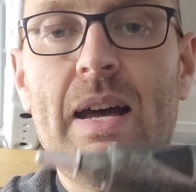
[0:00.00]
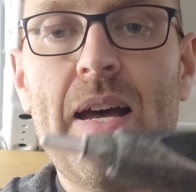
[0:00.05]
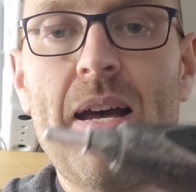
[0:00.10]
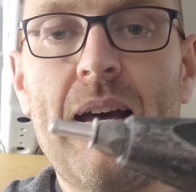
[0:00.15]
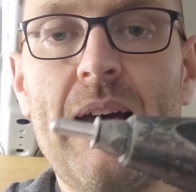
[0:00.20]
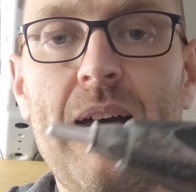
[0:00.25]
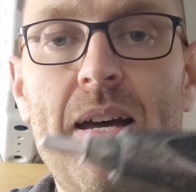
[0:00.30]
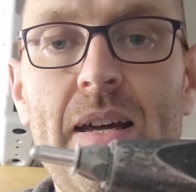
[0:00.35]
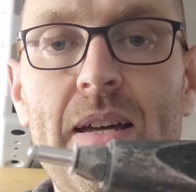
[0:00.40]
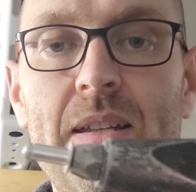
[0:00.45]

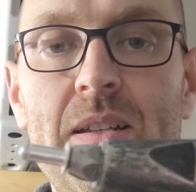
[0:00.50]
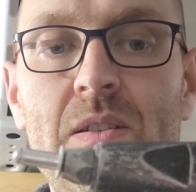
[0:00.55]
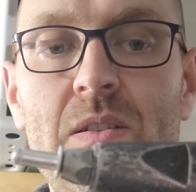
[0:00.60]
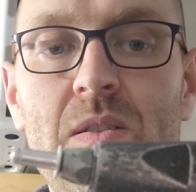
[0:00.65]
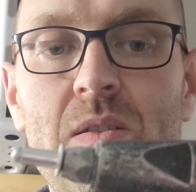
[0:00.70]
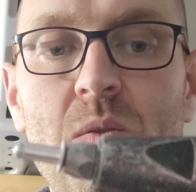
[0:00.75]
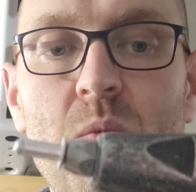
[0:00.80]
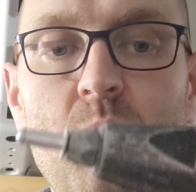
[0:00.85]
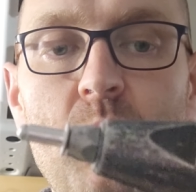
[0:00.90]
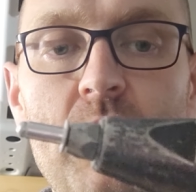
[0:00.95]

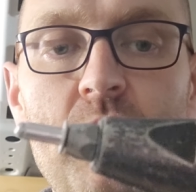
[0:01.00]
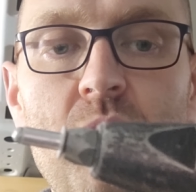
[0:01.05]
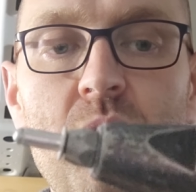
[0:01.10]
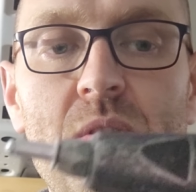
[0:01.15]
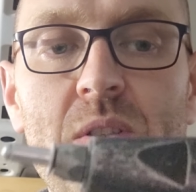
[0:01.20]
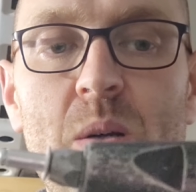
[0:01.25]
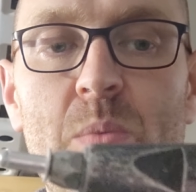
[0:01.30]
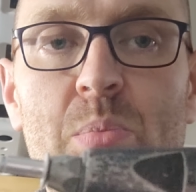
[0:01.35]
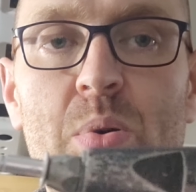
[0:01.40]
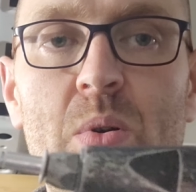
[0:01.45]
and when you
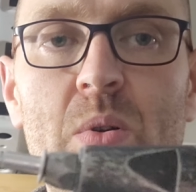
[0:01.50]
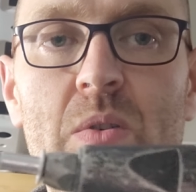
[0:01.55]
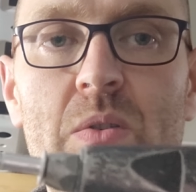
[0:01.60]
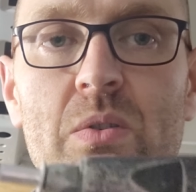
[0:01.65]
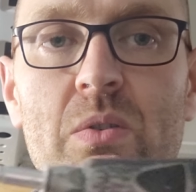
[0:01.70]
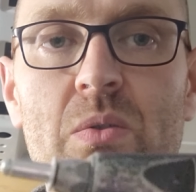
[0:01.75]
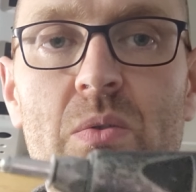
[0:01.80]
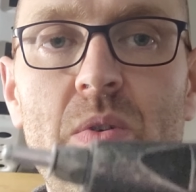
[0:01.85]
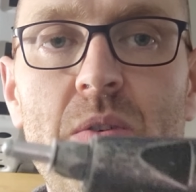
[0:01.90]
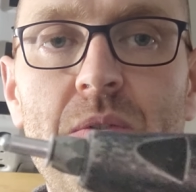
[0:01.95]
start pulling
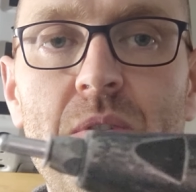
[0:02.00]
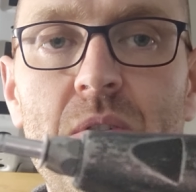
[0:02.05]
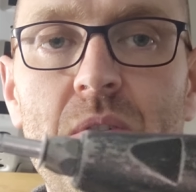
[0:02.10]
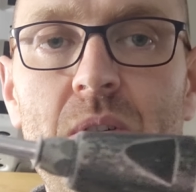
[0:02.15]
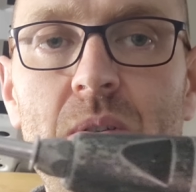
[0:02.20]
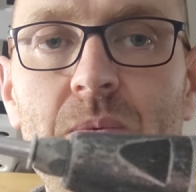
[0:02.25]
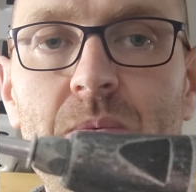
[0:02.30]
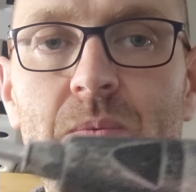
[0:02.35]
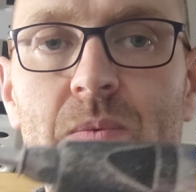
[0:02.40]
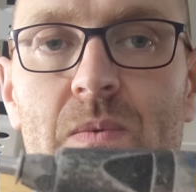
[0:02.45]
the
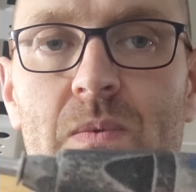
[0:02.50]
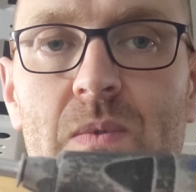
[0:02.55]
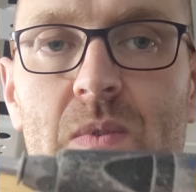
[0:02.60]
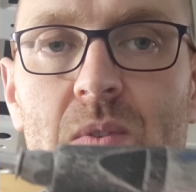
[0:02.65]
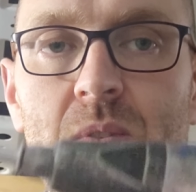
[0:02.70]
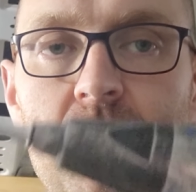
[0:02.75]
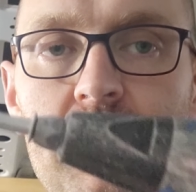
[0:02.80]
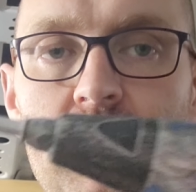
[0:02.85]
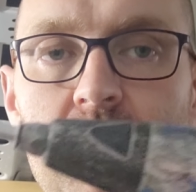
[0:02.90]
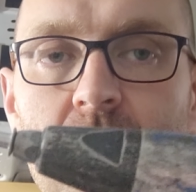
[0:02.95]
riveter,
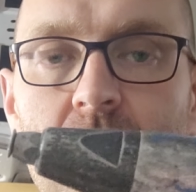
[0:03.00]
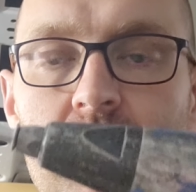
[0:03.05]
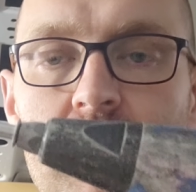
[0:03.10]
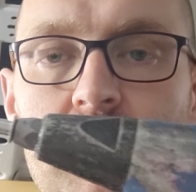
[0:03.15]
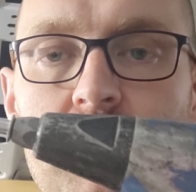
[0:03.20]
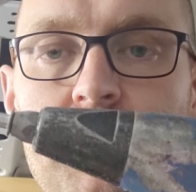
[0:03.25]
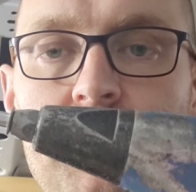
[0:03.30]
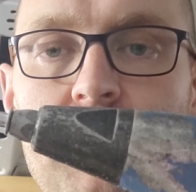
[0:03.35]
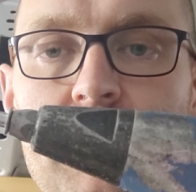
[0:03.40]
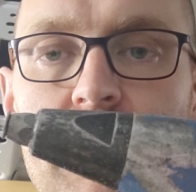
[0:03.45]
you'll see
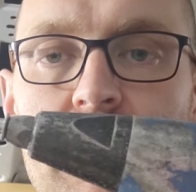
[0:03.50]
now,